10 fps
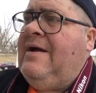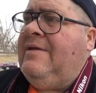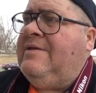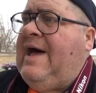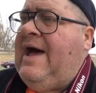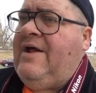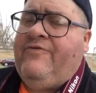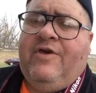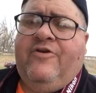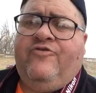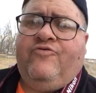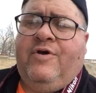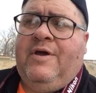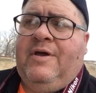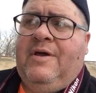a lot of
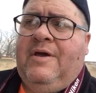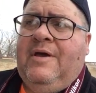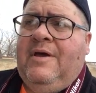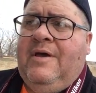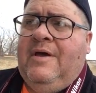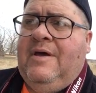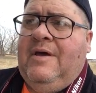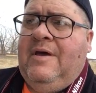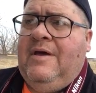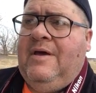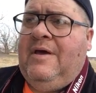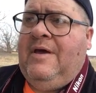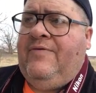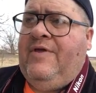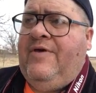history
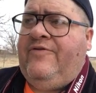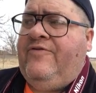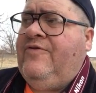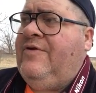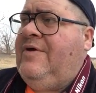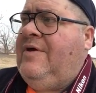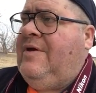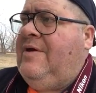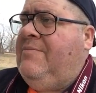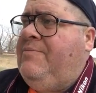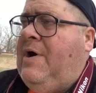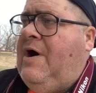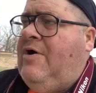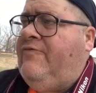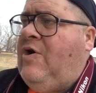in this
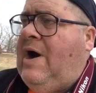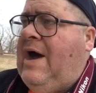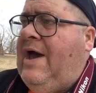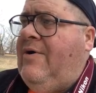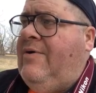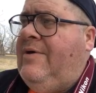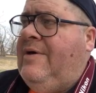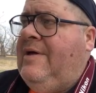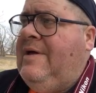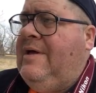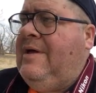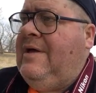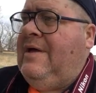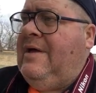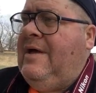part of Ohio,
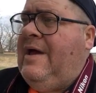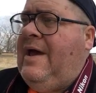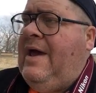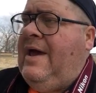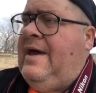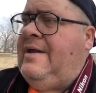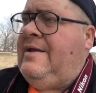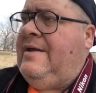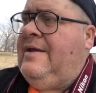and